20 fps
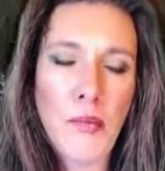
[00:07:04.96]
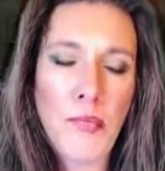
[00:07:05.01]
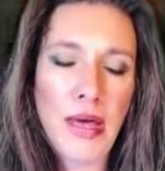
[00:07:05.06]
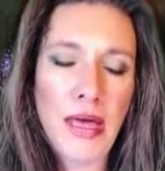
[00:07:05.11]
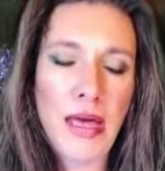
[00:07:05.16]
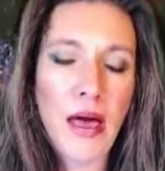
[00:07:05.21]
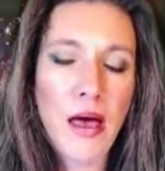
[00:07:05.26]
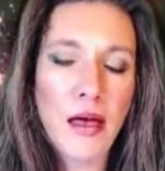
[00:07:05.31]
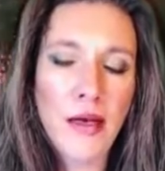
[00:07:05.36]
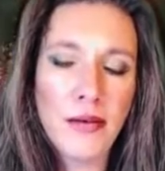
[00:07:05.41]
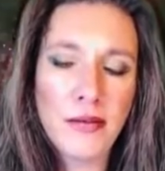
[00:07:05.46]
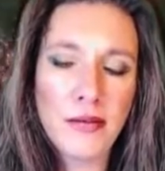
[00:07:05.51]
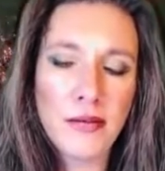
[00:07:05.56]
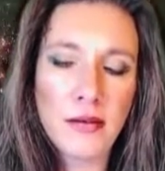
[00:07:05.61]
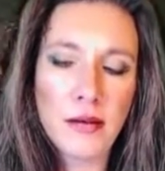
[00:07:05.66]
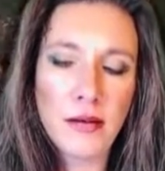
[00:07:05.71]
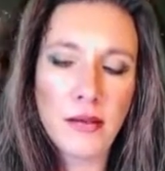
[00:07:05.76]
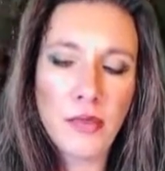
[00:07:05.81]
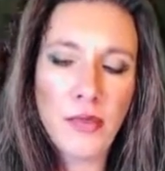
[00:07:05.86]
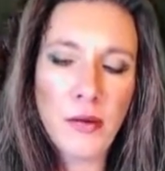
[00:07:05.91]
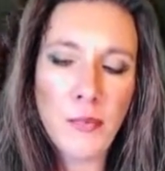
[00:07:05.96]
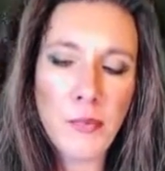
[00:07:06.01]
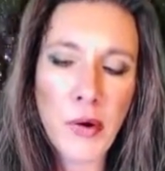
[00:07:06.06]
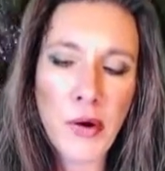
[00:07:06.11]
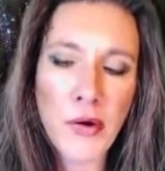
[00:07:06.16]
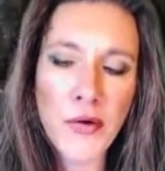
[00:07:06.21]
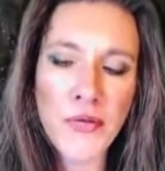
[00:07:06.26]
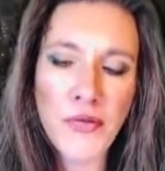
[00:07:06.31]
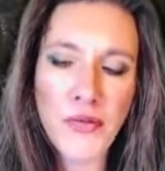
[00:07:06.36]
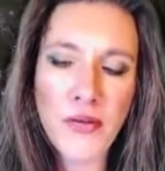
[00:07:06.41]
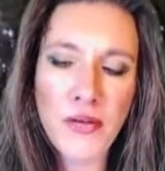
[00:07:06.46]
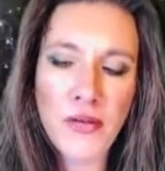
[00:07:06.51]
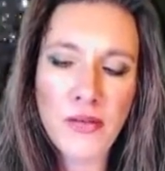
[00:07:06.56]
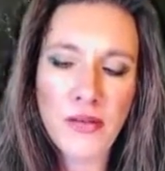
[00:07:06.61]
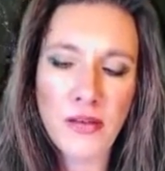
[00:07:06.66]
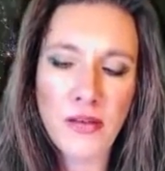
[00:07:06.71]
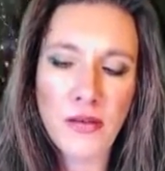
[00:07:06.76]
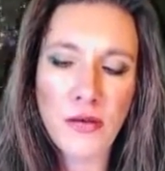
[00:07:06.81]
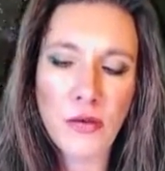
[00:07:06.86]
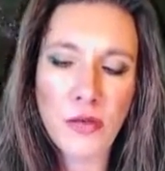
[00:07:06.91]
Because the person
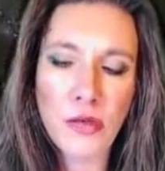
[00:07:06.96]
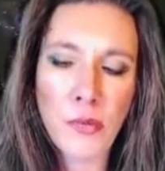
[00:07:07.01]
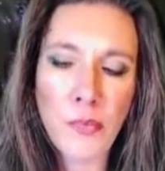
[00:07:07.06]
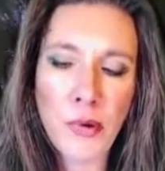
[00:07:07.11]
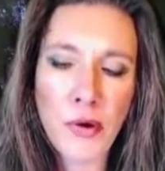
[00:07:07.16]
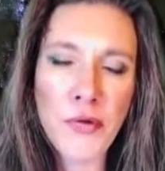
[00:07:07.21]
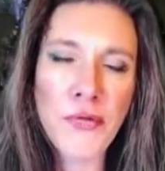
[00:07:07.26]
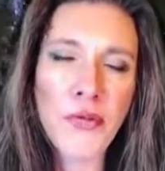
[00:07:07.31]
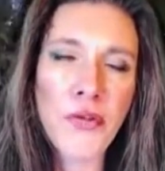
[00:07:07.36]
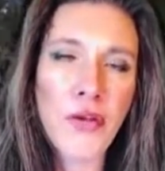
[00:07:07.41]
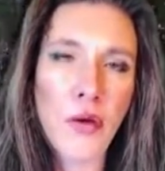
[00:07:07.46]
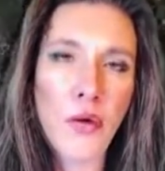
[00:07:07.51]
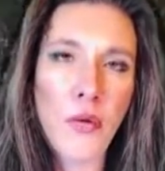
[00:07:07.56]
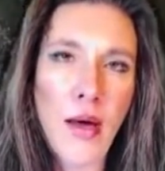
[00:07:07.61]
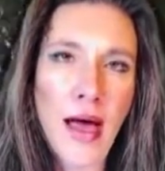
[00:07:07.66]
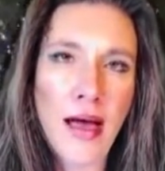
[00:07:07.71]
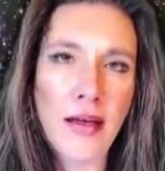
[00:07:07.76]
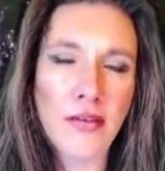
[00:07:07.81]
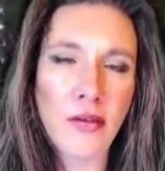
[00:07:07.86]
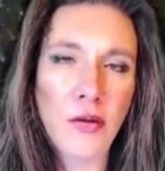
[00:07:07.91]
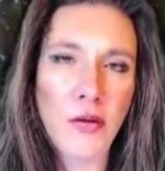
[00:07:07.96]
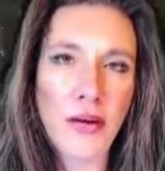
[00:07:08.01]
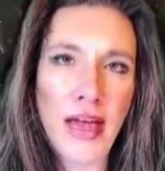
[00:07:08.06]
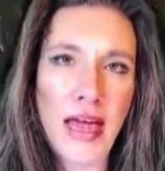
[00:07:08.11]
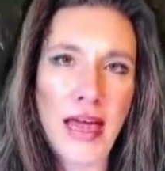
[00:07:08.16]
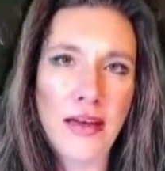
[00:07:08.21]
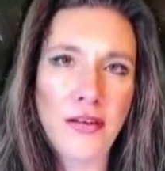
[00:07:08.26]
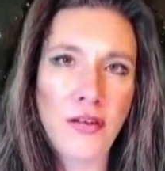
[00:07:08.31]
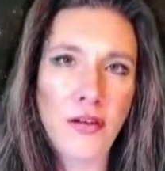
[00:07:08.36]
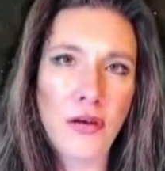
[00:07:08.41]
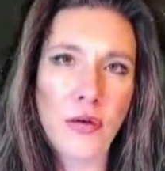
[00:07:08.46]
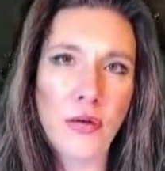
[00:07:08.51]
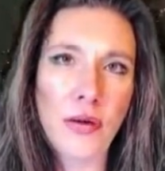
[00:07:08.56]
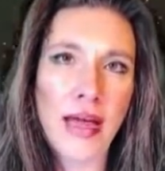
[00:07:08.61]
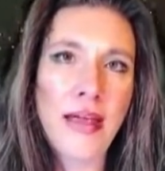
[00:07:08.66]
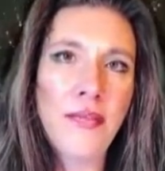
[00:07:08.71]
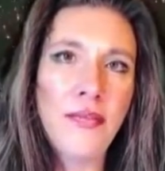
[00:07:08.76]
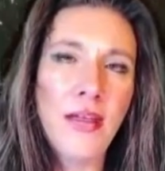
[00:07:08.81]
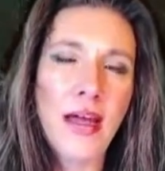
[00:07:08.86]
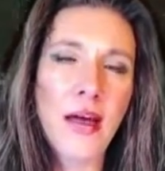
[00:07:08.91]
who has their Ketu
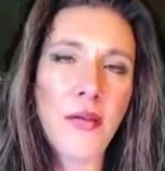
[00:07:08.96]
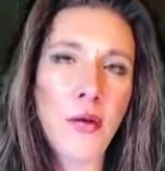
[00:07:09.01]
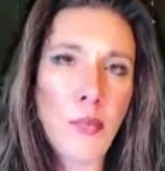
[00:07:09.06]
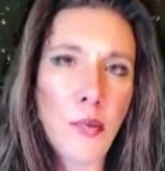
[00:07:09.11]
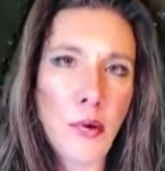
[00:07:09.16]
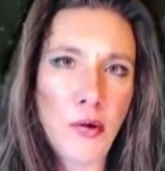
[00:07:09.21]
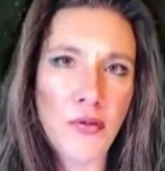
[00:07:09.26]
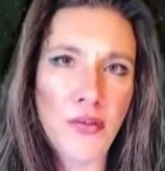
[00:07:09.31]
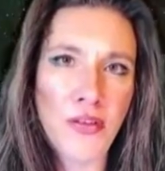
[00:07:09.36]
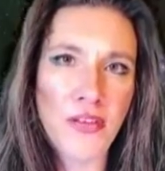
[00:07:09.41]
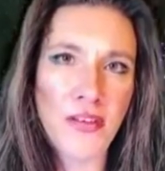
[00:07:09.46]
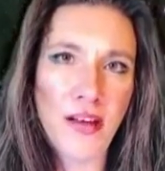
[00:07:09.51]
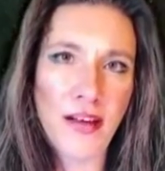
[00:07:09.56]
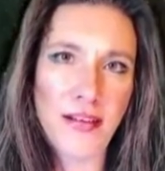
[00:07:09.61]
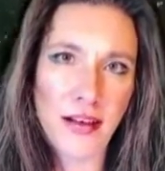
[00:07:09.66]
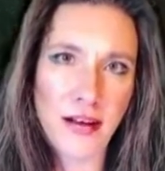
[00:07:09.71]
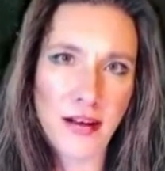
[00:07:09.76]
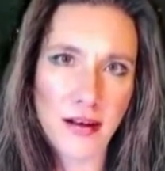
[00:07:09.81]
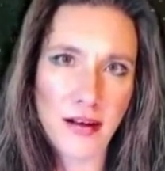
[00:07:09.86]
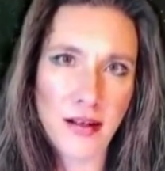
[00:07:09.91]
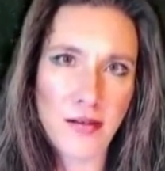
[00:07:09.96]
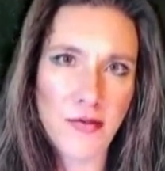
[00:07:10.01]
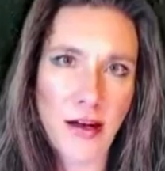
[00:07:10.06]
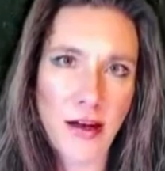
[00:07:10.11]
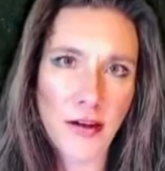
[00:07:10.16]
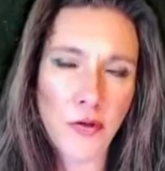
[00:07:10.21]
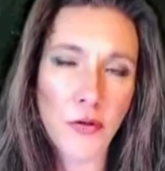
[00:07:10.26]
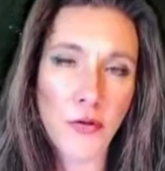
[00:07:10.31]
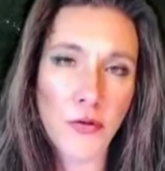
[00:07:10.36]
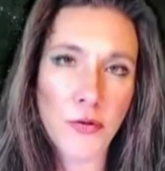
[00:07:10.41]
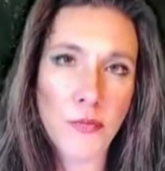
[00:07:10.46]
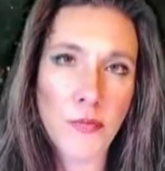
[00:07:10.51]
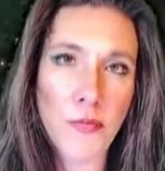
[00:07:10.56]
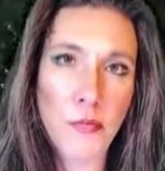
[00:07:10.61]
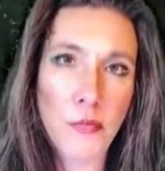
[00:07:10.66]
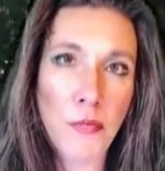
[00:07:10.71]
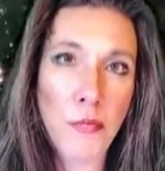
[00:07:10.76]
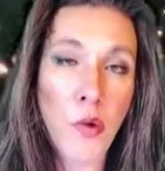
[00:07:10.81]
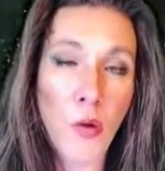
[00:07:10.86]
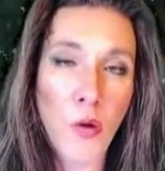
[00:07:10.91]
hit the other person's identity factors
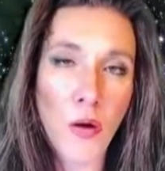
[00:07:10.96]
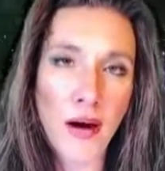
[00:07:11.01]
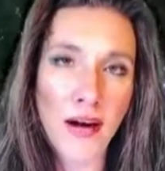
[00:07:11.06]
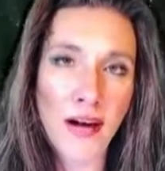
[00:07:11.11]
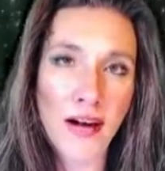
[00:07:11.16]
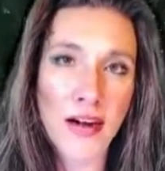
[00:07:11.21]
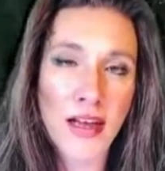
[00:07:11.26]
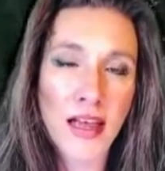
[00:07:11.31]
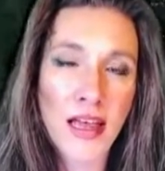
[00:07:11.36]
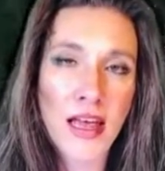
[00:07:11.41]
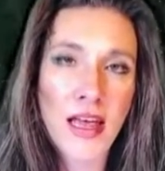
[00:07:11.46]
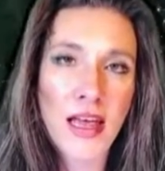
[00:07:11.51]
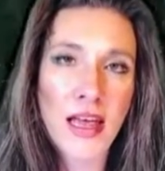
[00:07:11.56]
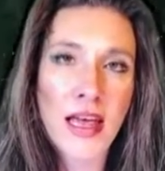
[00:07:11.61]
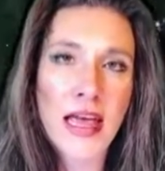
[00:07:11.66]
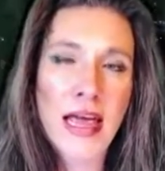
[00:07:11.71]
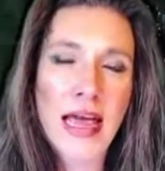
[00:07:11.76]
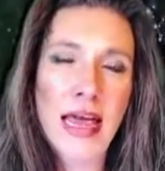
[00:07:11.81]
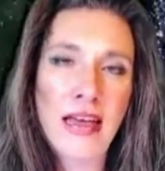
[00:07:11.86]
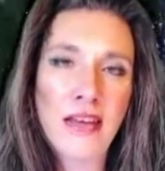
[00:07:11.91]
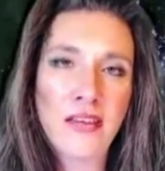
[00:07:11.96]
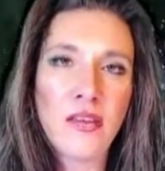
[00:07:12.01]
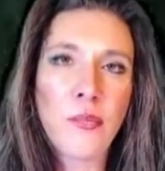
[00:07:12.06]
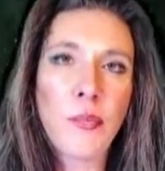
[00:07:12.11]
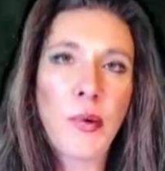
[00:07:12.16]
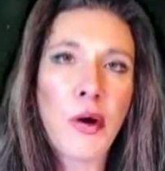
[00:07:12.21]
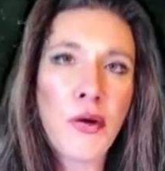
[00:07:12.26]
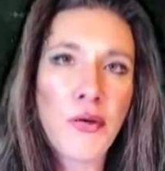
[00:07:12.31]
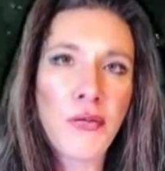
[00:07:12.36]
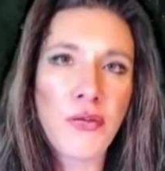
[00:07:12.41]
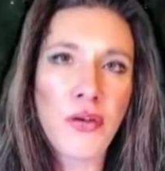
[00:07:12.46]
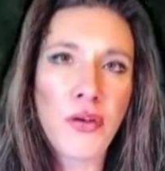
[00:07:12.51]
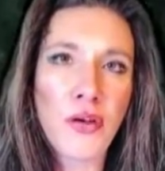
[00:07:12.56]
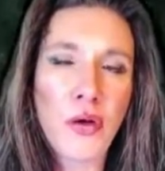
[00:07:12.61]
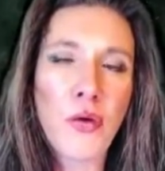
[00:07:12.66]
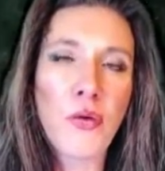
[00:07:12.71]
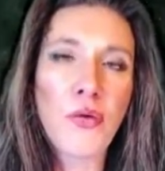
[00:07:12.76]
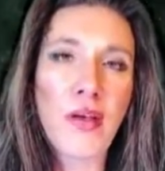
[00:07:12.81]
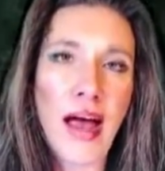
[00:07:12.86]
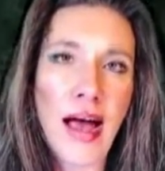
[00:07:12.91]
more is the person
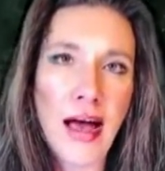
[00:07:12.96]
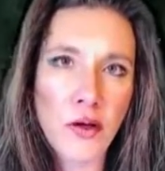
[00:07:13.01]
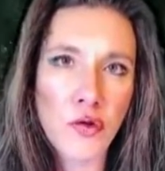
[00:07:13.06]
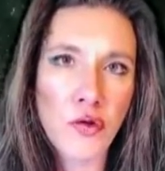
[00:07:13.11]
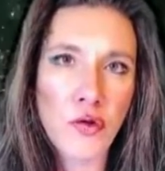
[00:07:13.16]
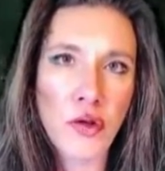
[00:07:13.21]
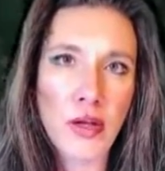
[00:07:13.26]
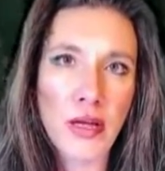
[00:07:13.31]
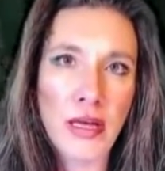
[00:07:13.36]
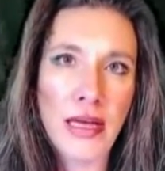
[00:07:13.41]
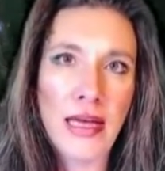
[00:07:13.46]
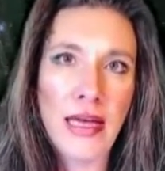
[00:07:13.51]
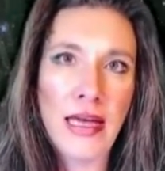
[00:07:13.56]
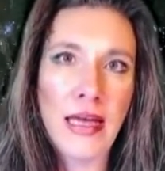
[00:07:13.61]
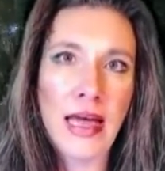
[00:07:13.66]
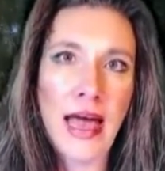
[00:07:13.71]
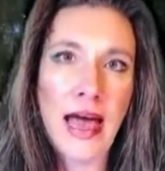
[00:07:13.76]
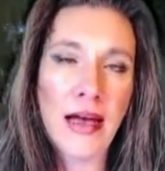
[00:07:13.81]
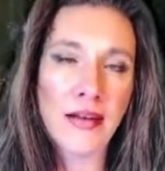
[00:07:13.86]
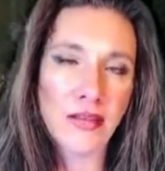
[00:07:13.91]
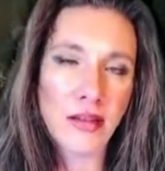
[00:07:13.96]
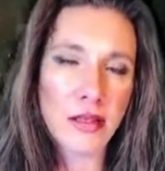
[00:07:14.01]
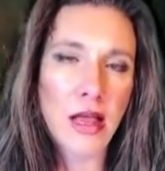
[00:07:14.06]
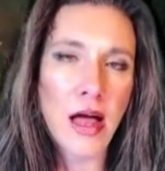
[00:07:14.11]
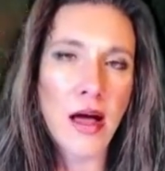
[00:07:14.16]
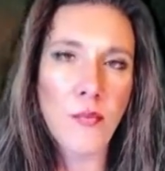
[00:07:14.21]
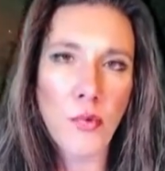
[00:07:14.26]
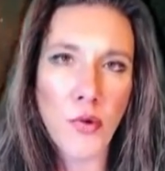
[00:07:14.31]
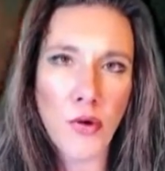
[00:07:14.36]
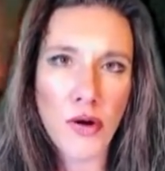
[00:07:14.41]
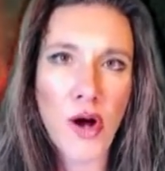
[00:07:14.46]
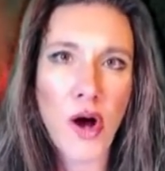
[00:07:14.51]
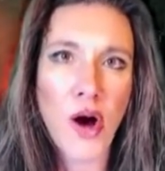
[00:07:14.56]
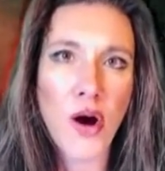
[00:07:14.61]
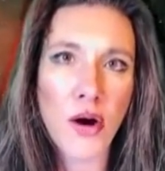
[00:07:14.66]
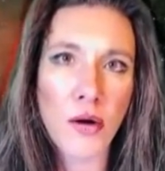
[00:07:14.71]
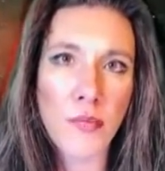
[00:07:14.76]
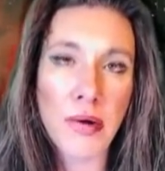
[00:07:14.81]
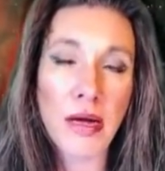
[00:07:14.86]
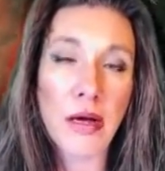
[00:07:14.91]
who's actually has a lot more
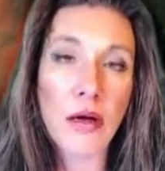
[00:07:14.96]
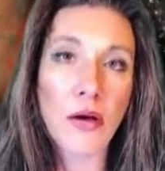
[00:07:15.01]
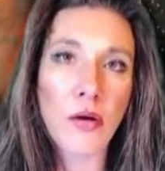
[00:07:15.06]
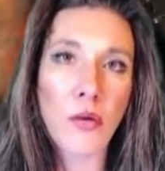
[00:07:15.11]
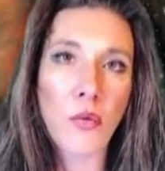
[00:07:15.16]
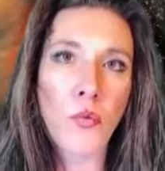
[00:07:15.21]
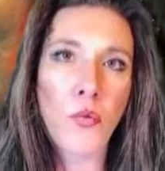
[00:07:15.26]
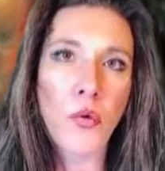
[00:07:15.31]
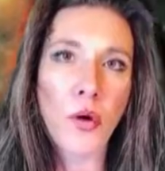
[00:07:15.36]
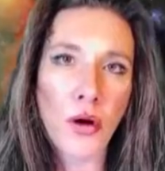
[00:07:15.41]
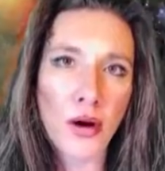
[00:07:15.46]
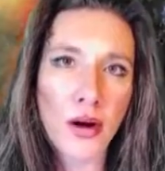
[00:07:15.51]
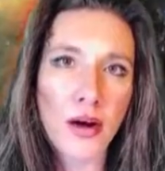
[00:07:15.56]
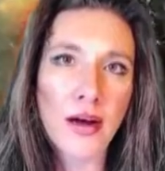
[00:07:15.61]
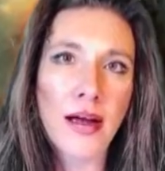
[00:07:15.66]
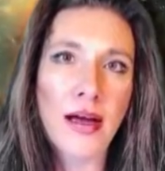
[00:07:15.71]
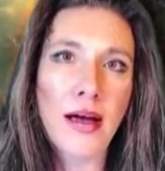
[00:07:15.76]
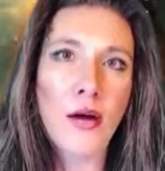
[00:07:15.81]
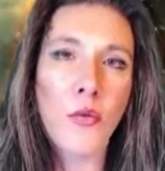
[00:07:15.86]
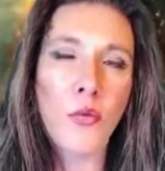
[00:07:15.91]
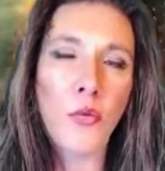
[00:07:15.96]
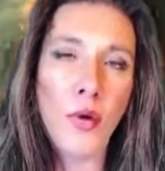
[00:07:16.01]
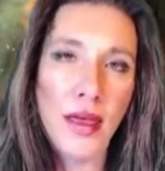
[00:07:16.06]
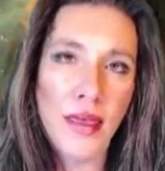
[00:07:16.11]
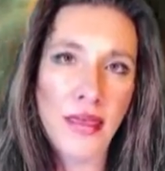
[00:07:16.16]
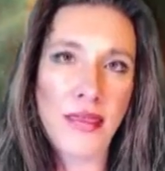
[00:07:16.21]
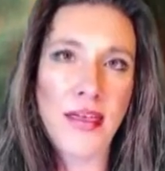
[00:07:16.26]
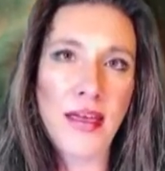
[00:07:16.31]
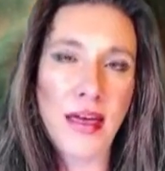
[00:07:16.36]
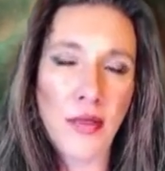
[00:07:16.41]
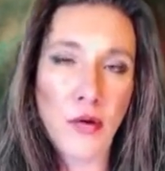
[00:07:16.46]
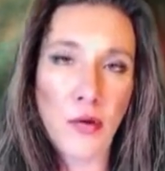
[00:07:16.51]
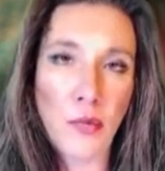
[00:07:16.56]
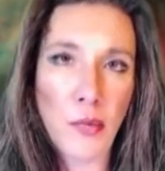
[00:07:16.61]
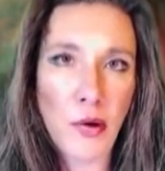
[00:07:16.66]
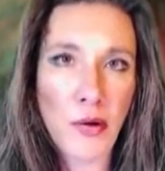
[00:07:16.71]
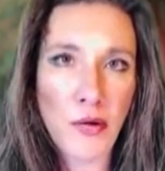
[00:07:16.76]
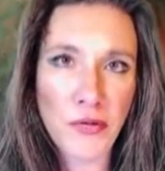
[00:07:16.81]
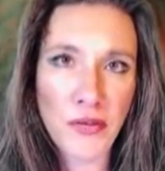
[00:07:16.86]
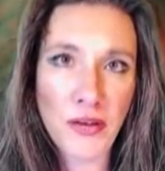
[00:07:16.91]
karmic work with the other
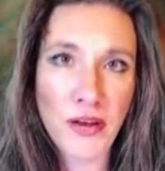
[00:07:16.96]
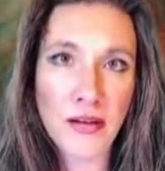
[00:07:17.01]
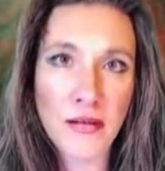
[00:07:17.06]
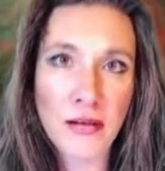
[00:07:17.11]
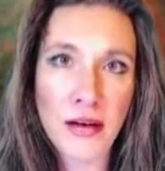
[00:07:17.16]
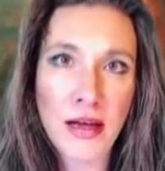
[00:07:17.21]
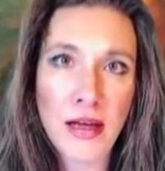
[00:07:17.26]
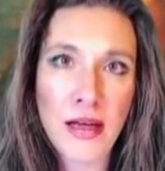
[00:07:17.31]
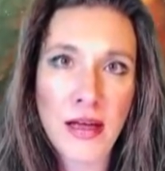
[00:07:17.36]
person.